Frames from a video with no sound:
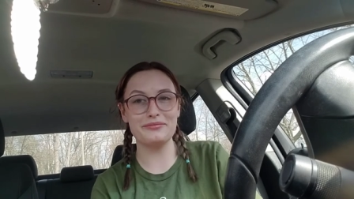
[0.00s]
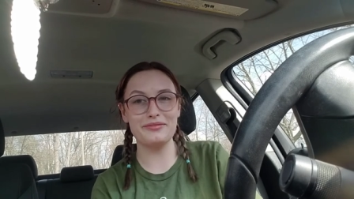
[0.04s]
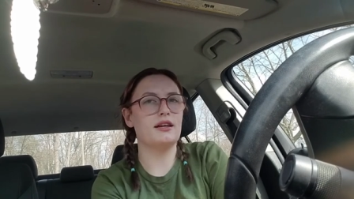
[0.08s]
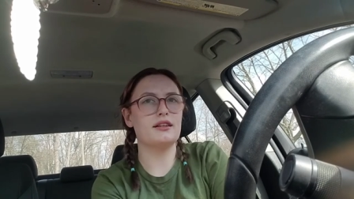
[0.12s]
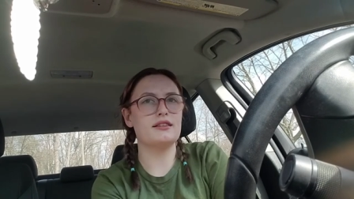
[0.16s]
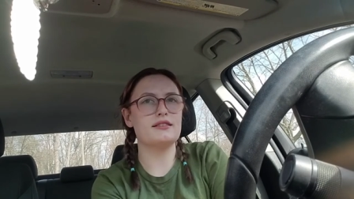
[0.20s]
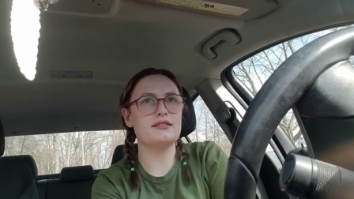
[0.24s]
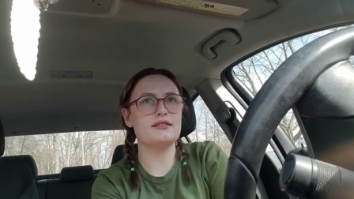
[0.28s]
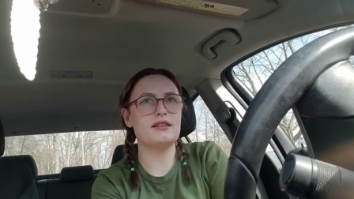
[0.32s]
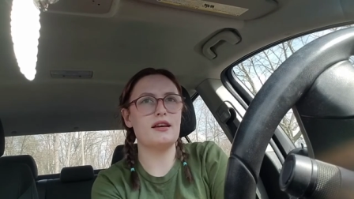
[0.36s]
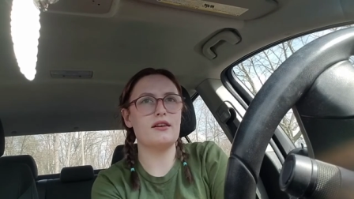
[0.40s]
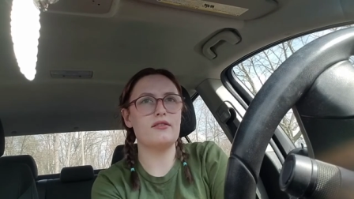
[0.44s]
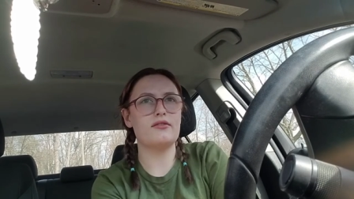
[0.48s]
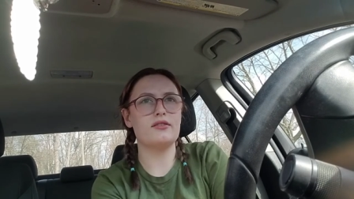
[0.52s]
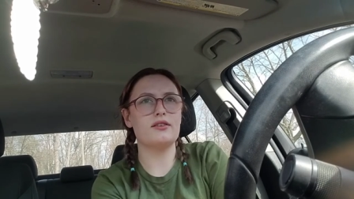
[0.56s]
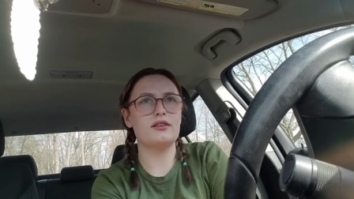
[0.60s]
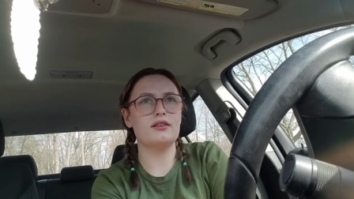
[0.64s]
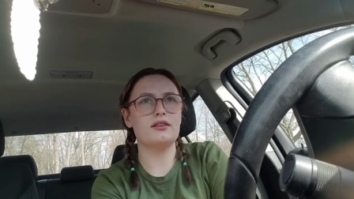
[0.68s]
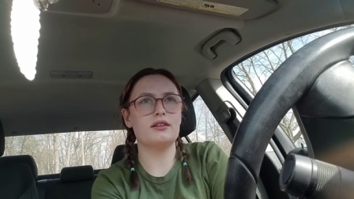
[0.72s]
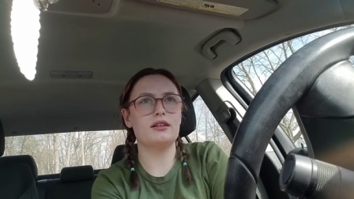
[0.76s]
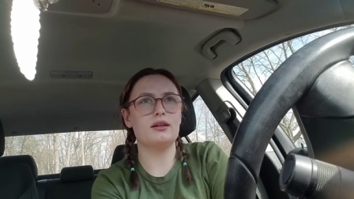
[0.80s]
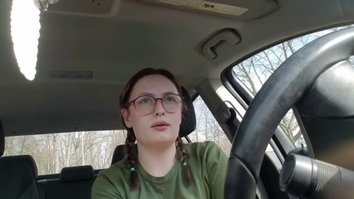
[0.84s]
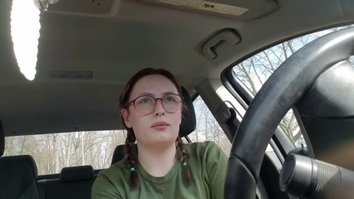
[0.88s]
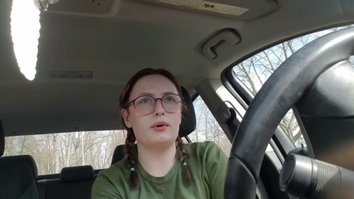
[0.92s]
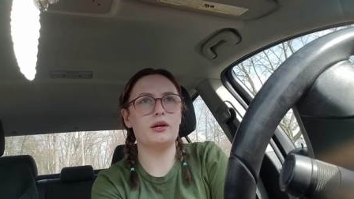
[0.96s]
It's
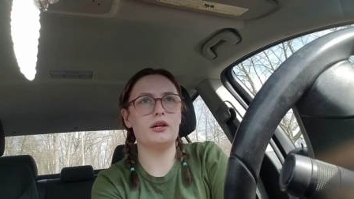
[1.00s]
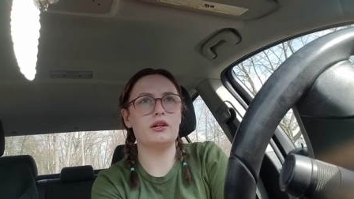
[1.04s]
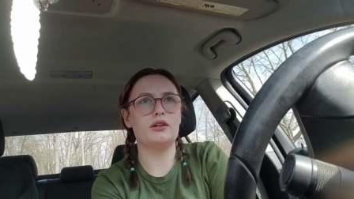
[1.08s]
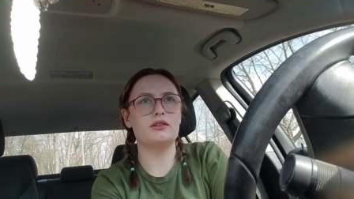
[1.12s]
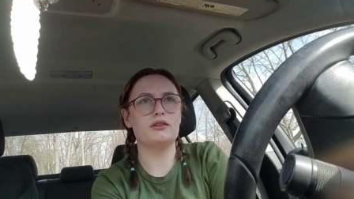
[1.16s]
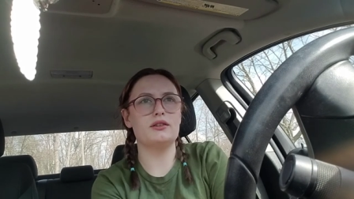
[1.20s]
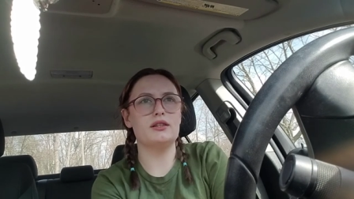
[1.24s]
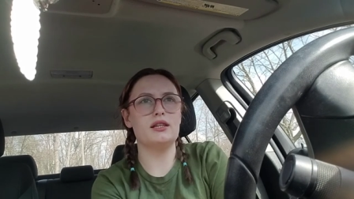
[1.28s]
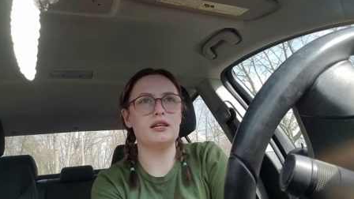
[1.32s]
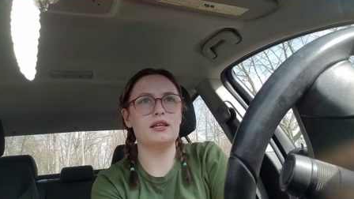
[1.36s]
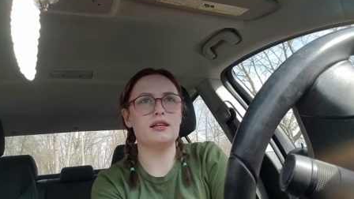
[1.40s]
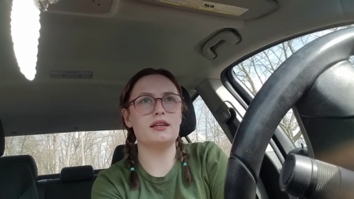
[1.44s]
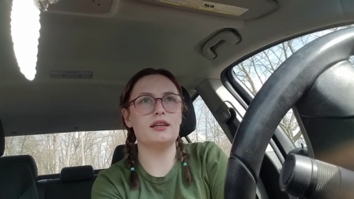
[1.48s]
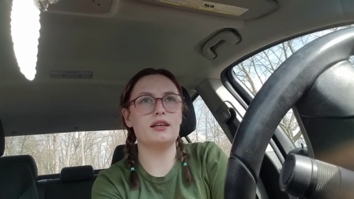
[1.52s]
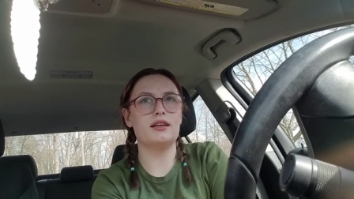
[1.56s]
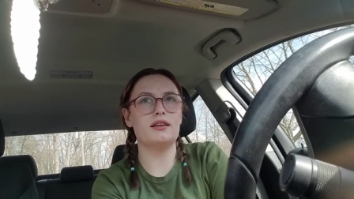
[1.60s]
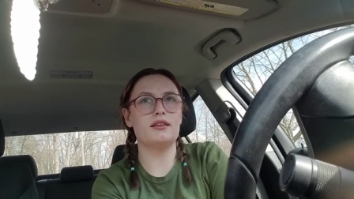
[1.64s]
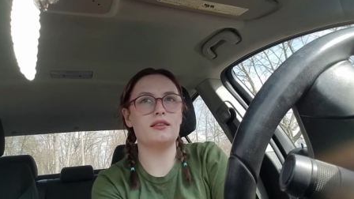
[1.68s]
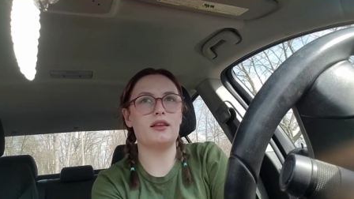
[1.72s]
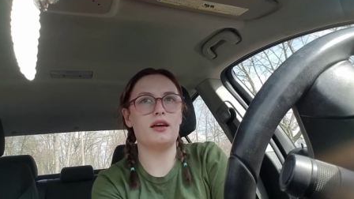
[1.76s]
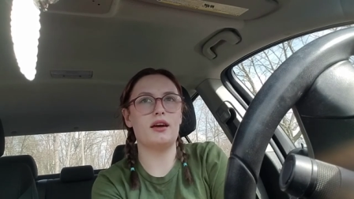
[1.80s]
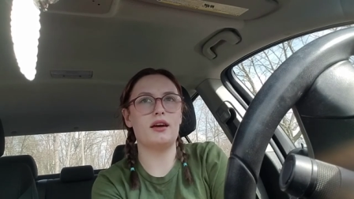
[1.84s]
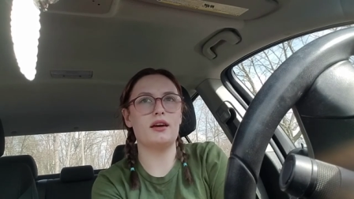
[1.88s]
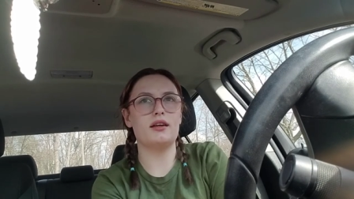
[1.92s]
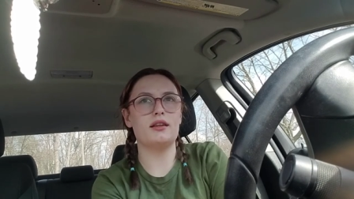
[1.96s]
definitely weird
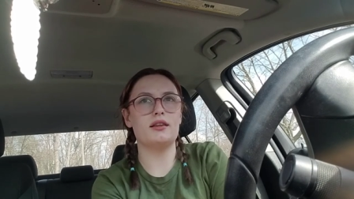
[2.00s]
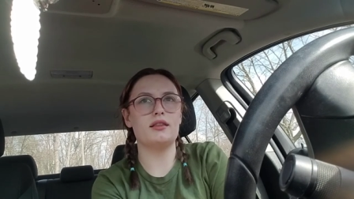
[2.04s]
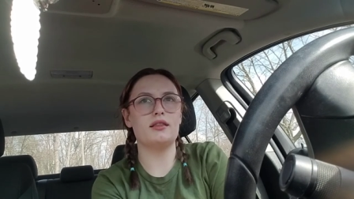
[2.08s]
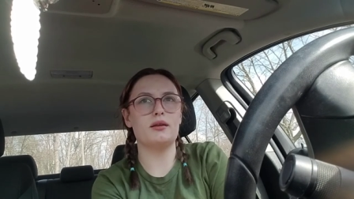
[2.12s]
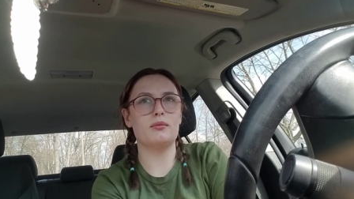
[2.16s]
thinking that